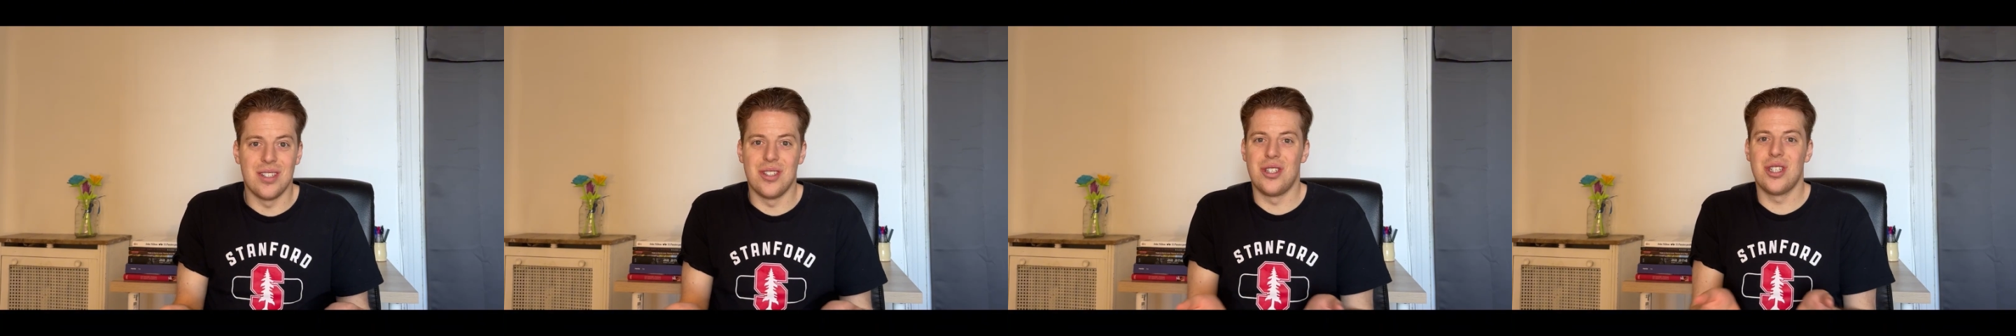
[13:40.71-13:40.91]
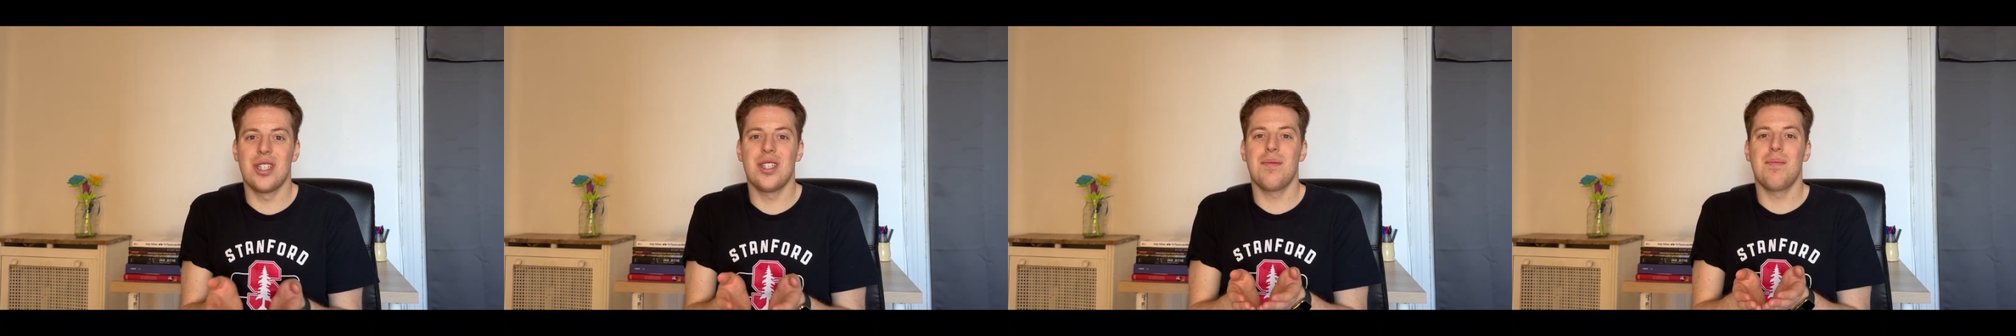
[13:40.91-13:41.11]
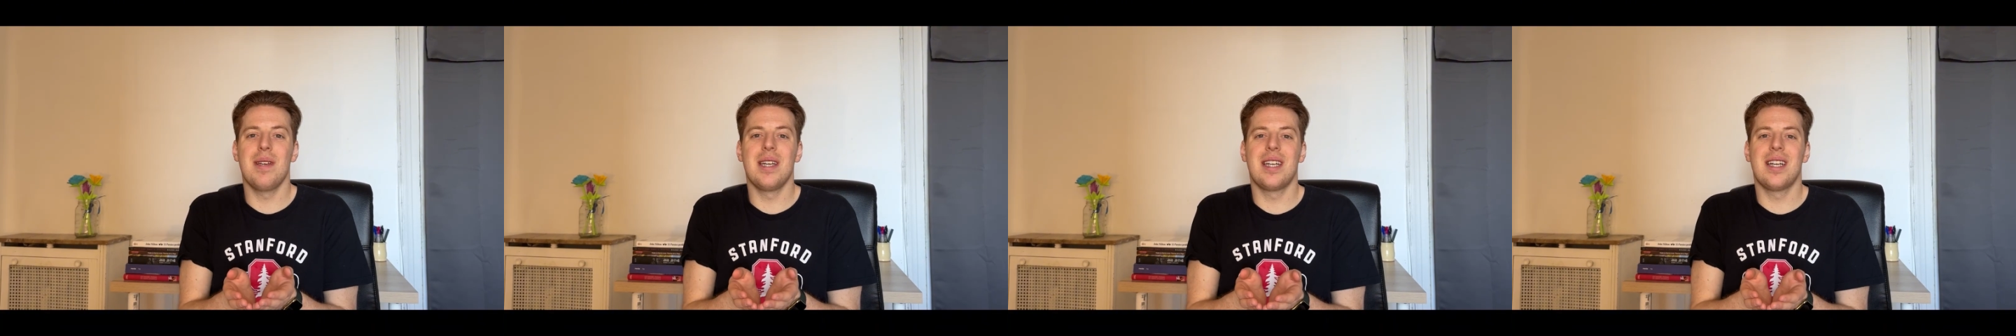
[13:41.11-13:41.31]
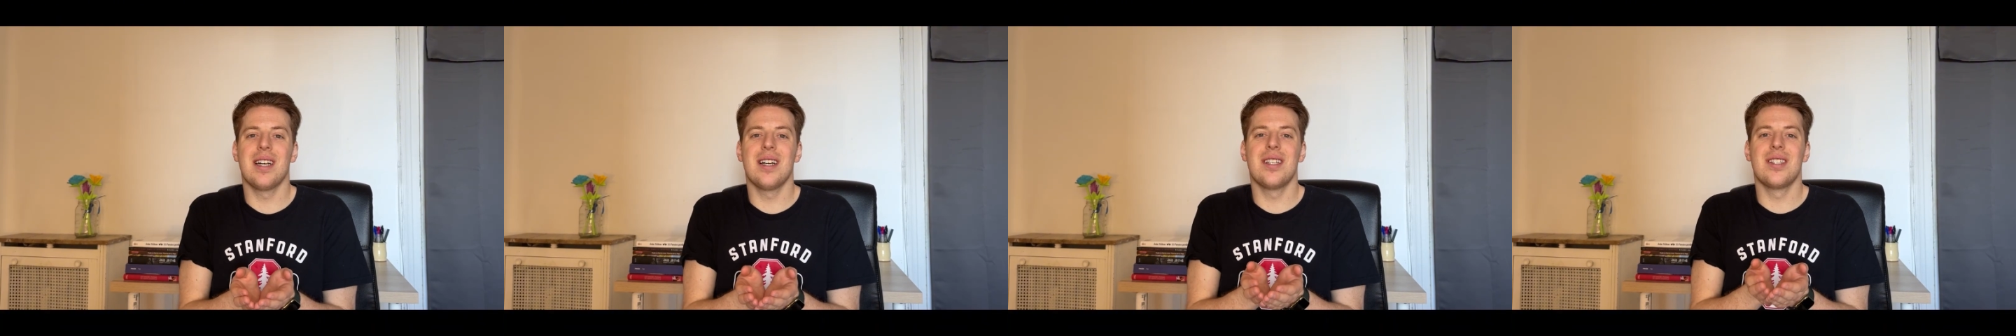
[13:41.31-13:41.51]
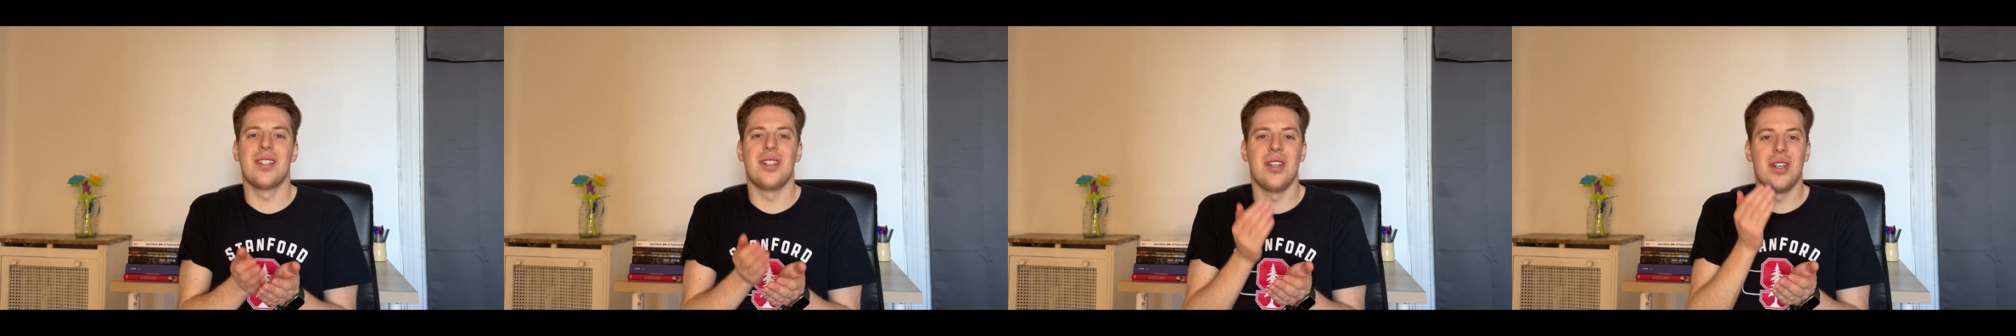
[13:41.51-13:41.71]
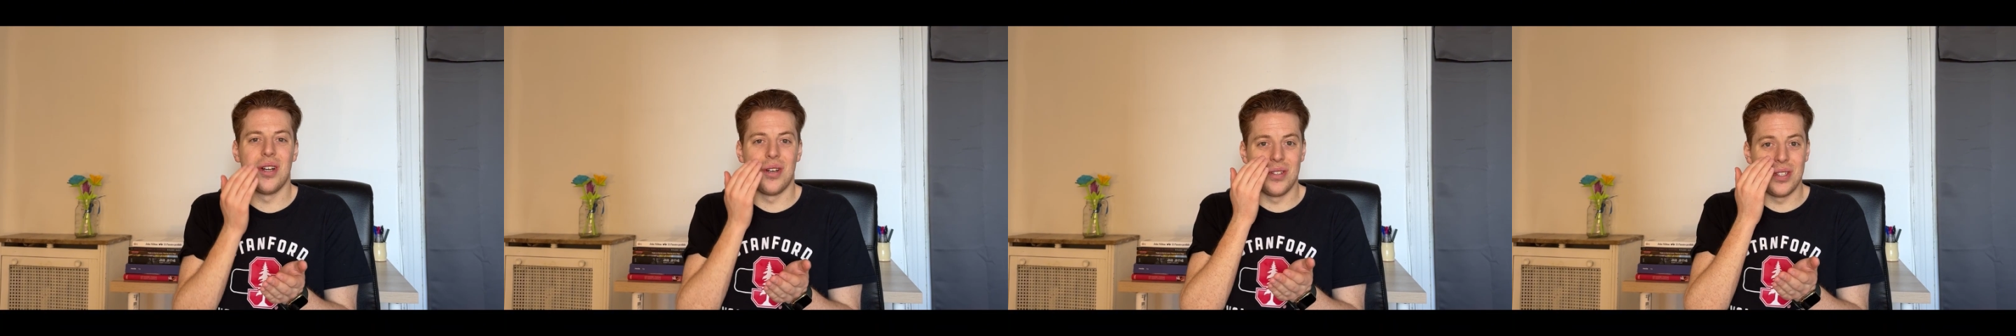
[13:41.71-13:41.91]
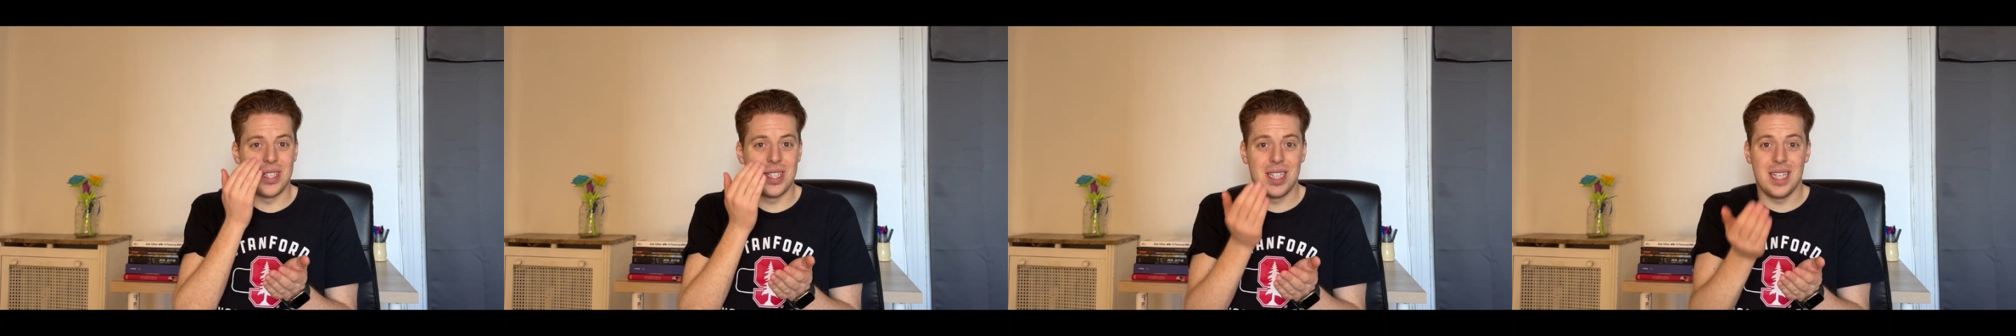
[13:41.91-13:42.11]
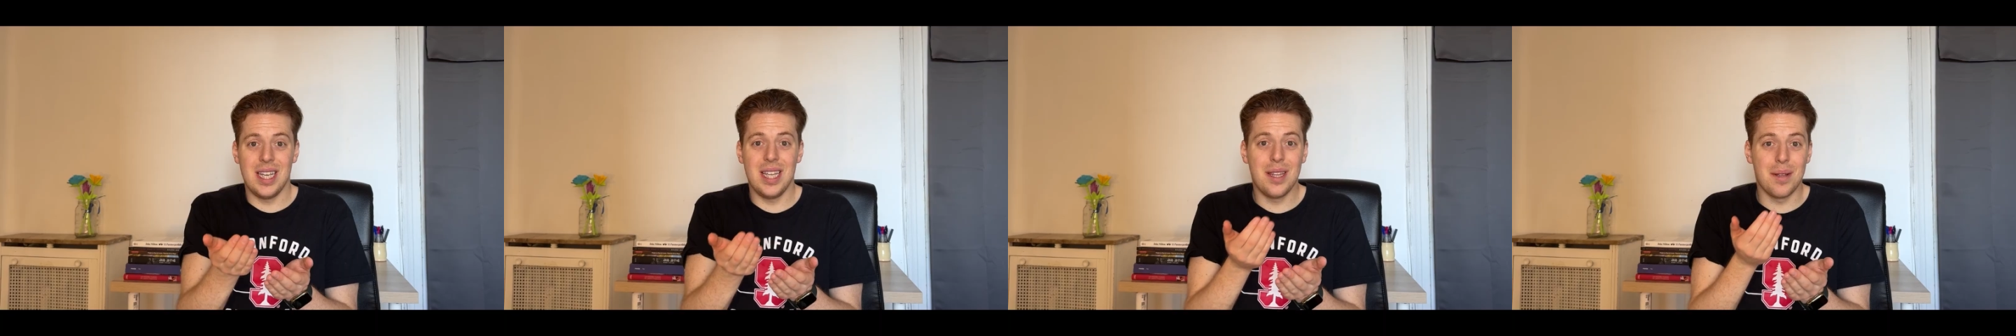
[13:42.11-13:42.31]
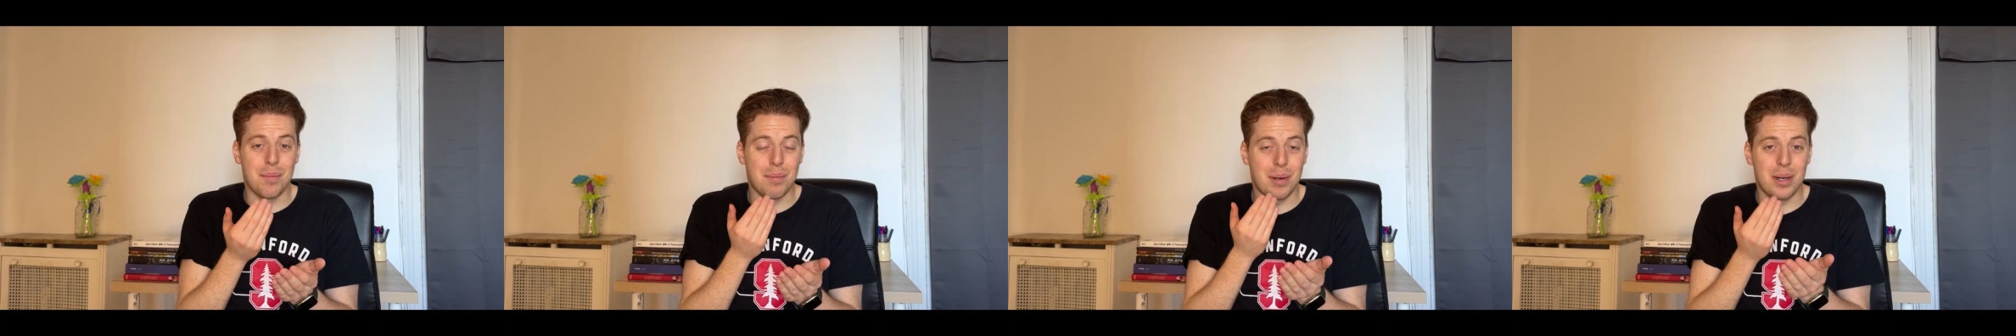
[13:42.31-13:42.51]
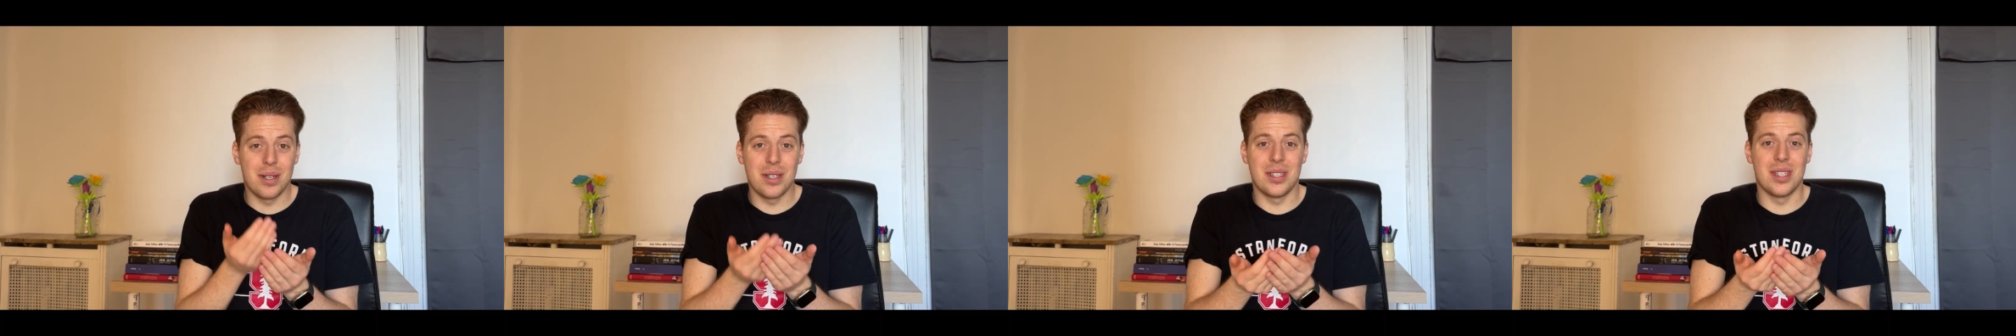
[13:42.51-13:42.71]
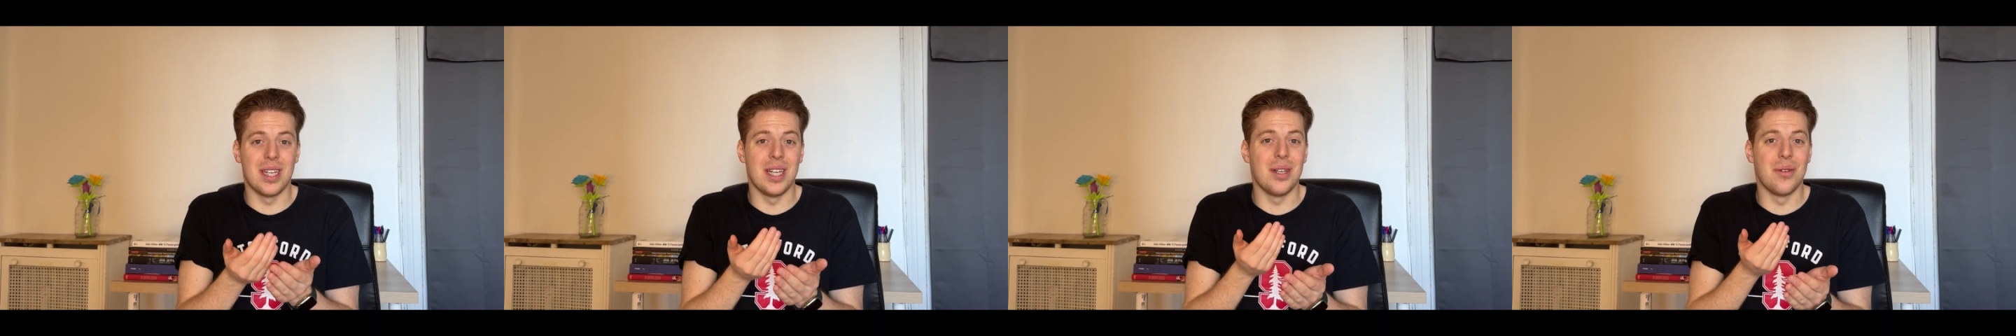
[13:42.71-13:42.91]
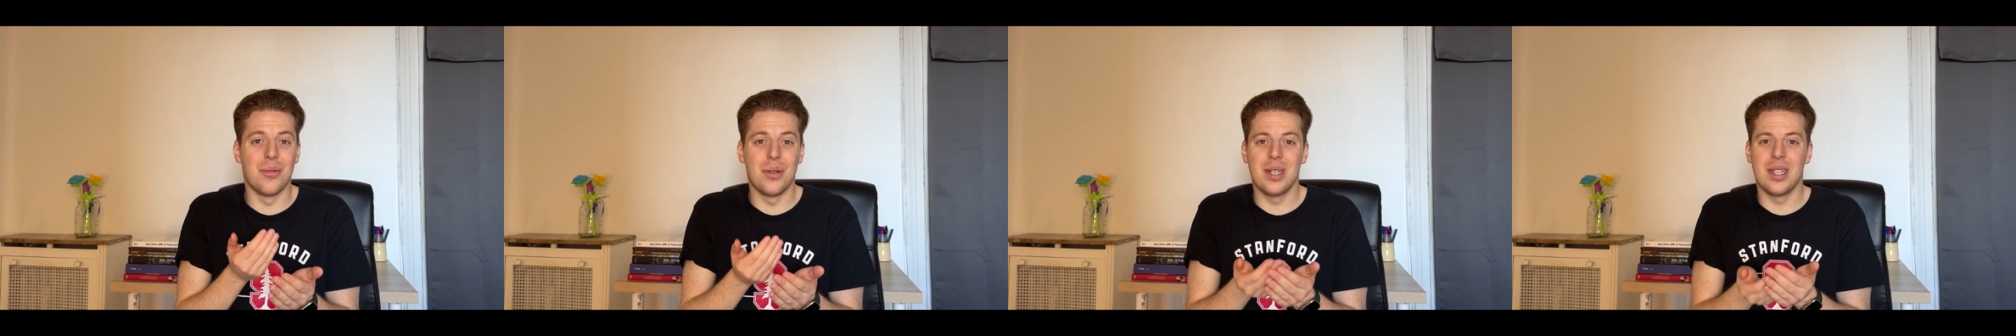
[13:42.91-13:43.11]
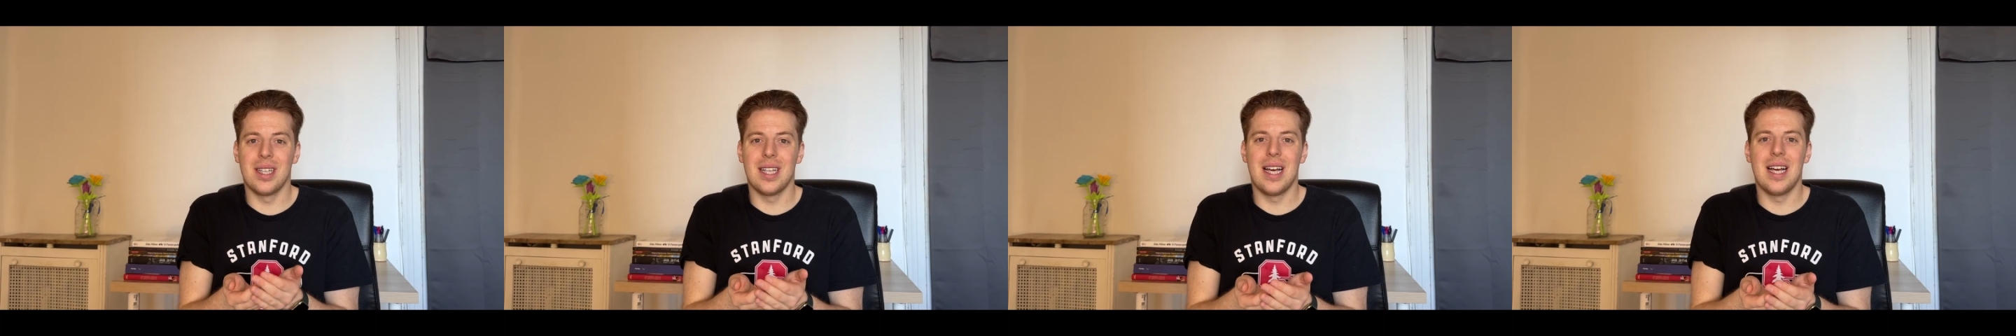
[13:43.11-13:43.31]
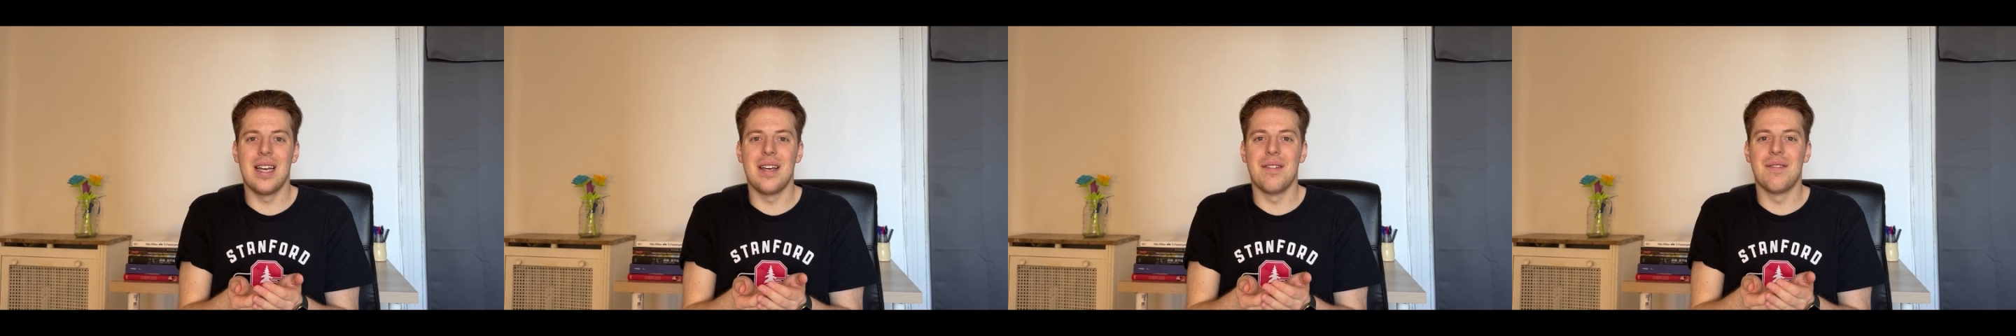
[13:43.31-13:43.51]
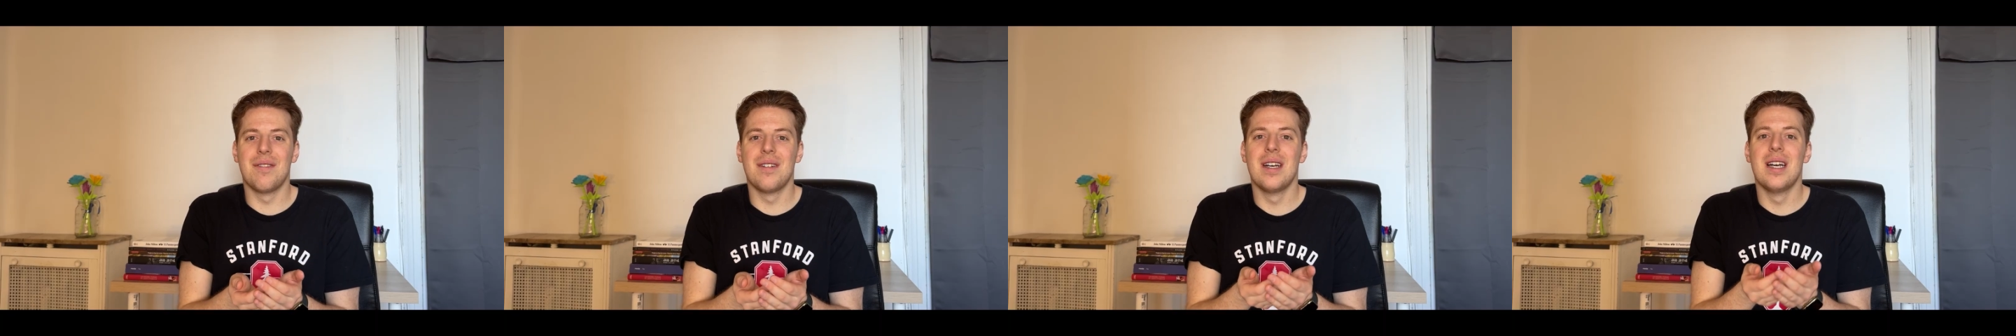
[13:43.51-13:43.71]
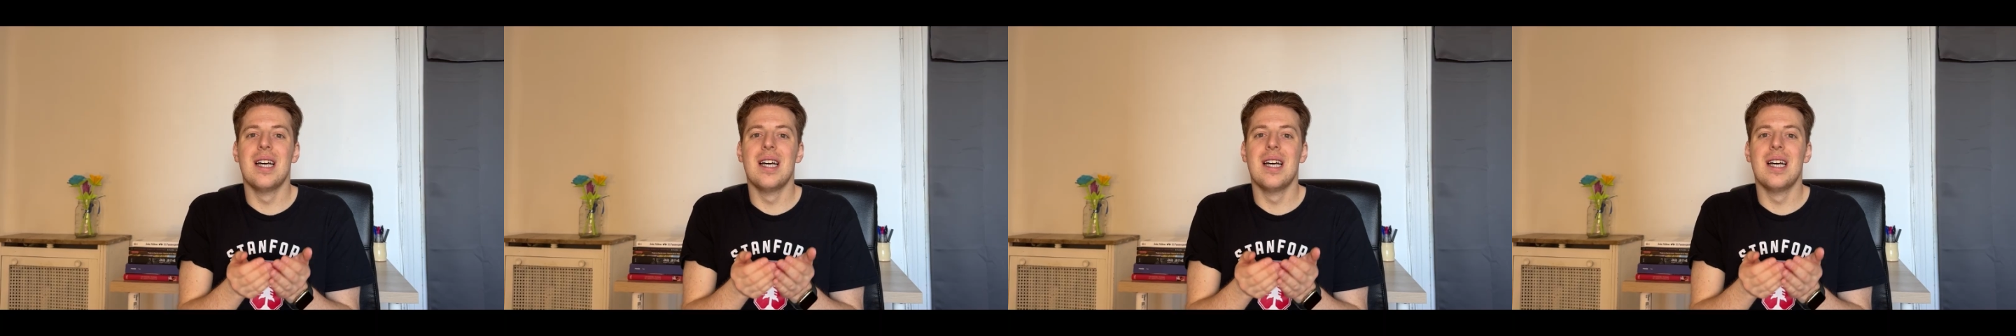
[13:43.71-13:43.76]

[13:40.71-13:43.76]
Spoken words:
Just because you don't see the person in real life